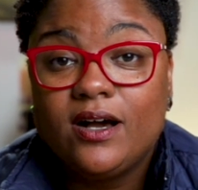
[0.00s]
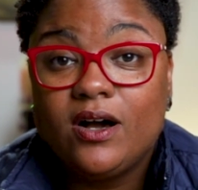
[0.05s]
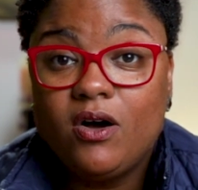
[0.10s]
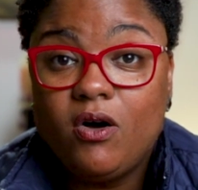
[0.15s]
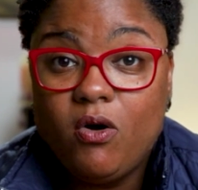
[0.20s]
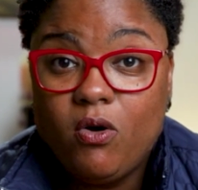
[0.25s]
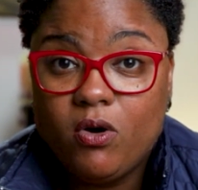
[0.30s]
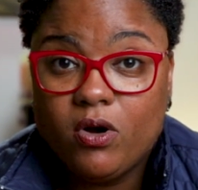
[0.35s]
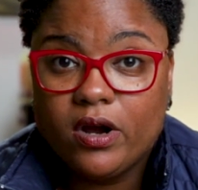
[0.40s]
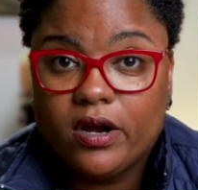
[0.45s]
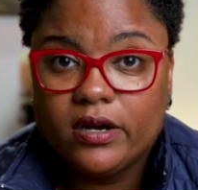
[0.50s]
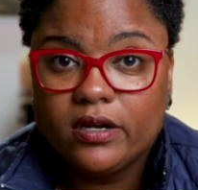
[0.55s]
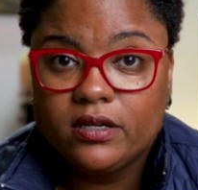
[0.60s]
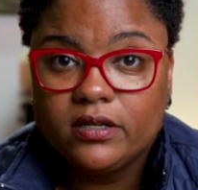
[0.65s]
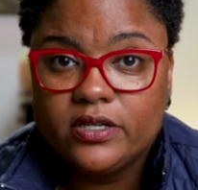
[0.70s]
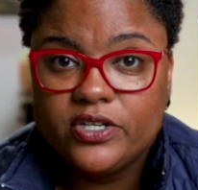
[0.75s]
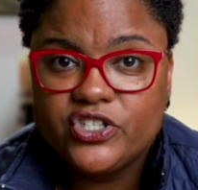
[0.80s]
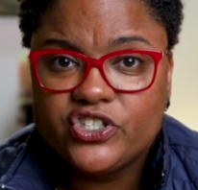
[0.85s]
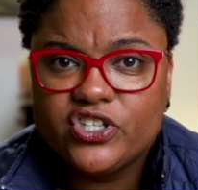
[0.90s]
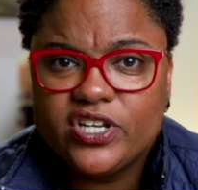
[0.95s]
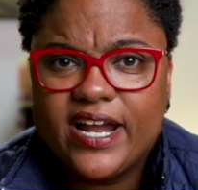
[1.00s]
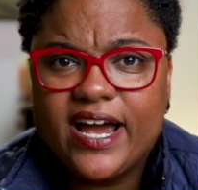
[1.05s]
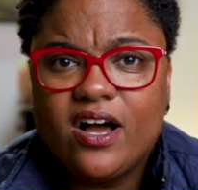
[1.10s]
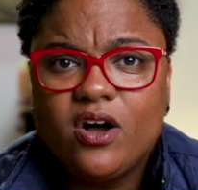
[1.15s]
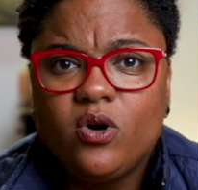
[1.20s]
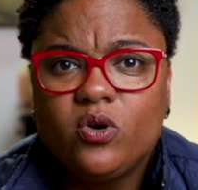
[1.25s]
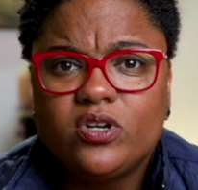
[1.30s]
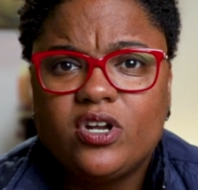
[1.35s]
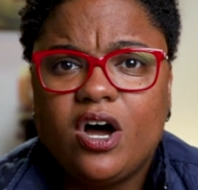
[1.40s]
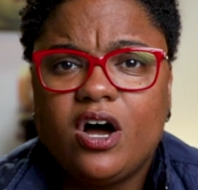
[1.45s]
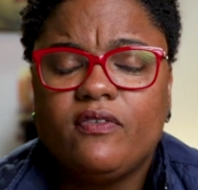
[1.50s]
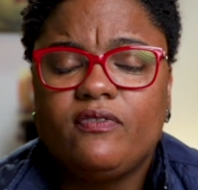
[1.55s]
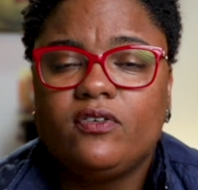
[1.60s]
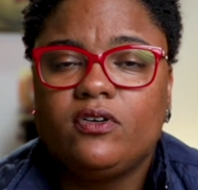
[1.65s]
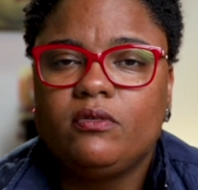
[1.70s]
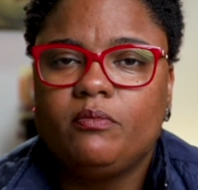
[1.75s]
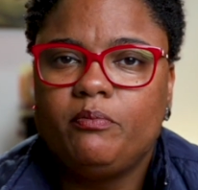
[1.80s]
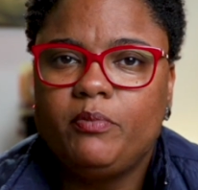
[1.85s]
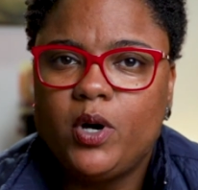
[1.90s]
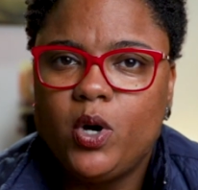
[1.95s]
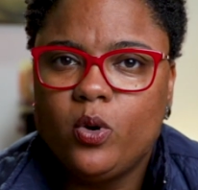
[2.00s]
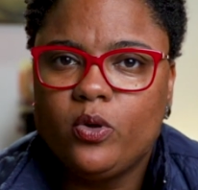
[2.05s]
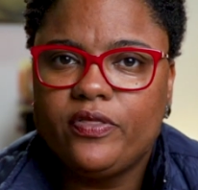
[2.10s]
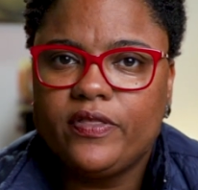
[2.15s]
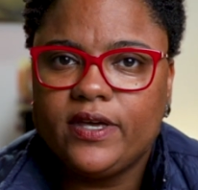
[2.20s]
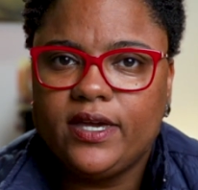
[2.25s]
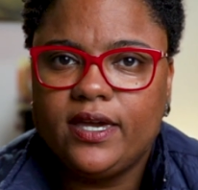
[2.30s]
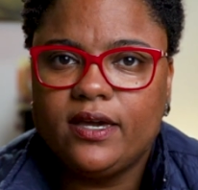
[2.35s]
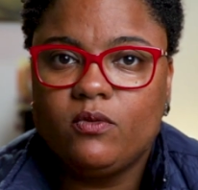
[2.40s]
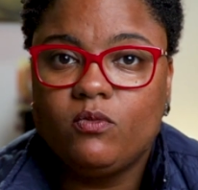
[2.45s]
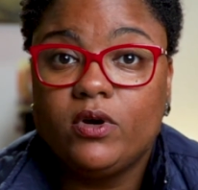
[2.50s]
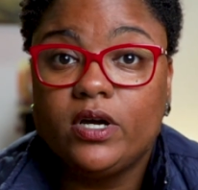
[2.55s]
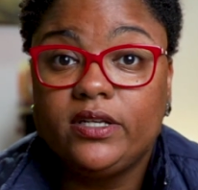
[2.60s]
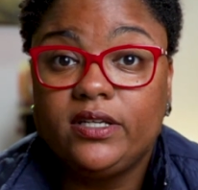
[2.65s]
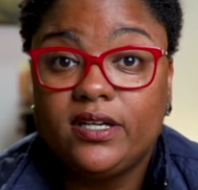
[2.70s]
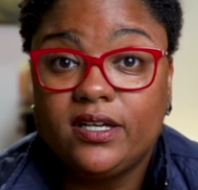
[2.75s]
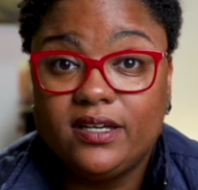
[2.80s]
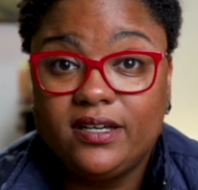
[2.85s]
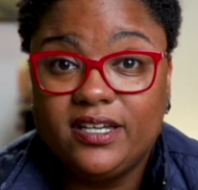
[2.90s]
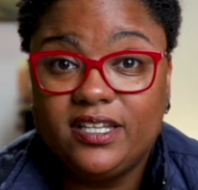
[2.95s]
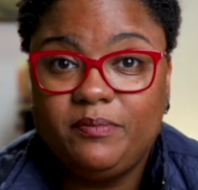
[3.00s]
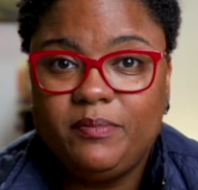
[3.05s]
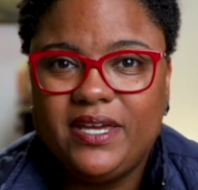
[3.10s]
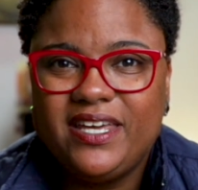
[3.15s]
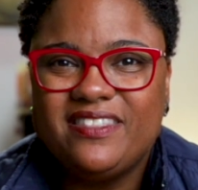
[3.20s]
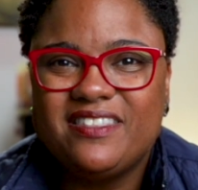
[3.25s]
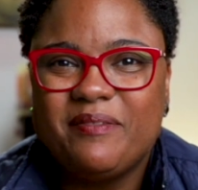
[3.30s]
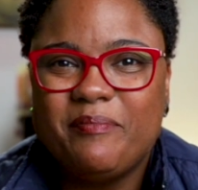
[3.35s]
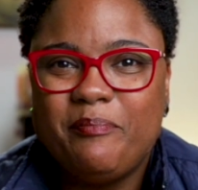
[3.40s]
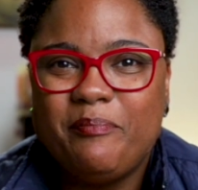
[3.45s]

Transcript: Or should I hold off on both and get what could be the